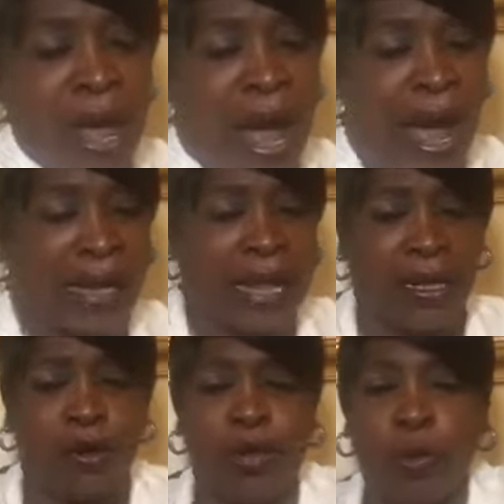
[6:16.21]

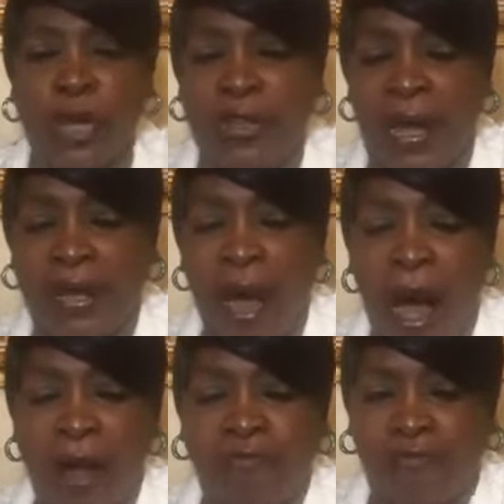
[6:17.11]
Hallelujah. We thank
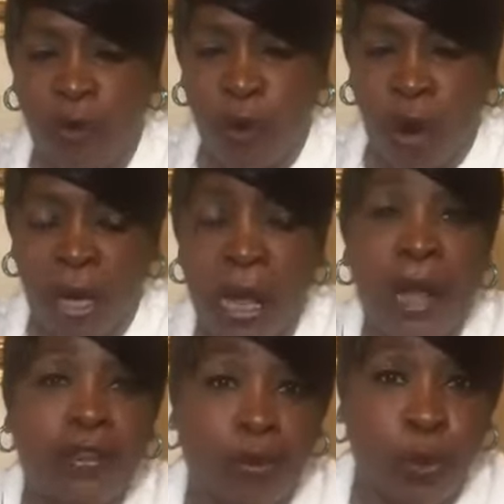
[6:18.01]
God for
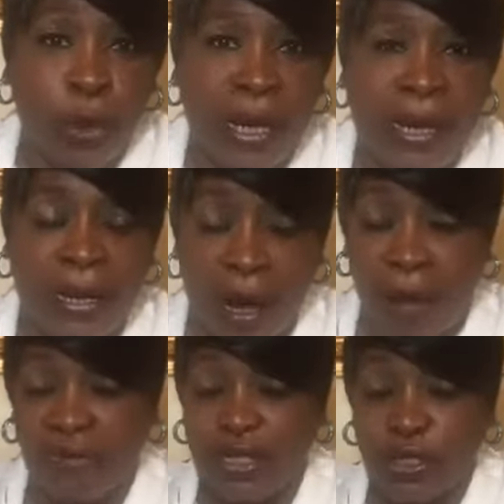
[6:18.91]
the reading
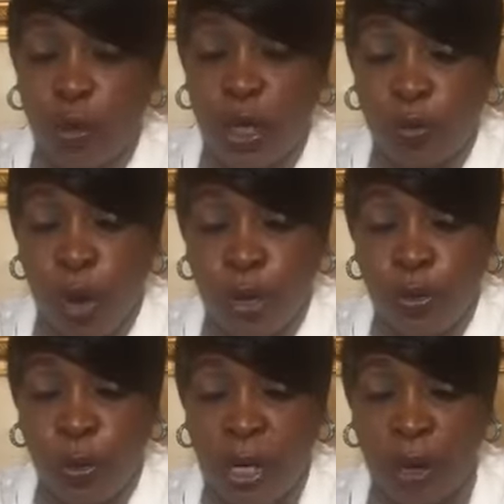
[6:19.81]
of his holy
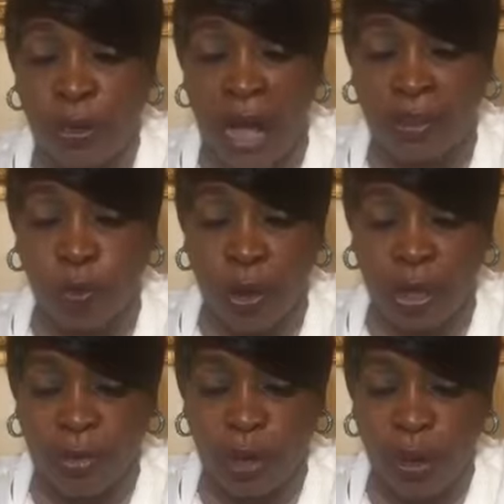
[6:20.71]
word. We know that the
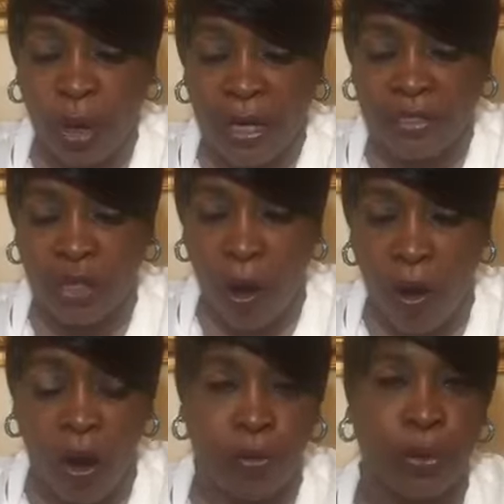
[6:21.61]
word of the Lord is
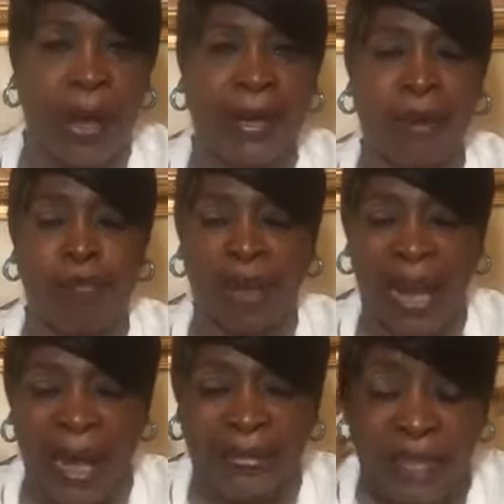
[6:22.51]
already
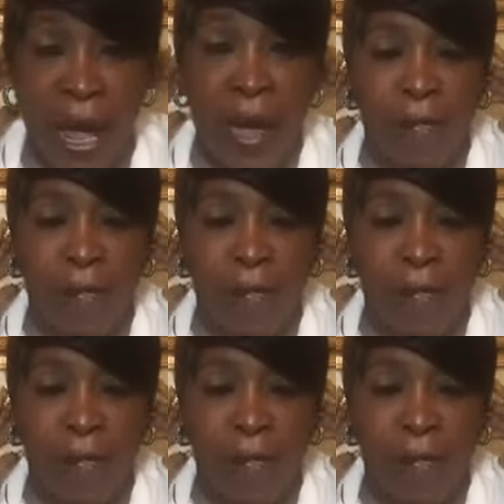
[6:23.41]
blessed.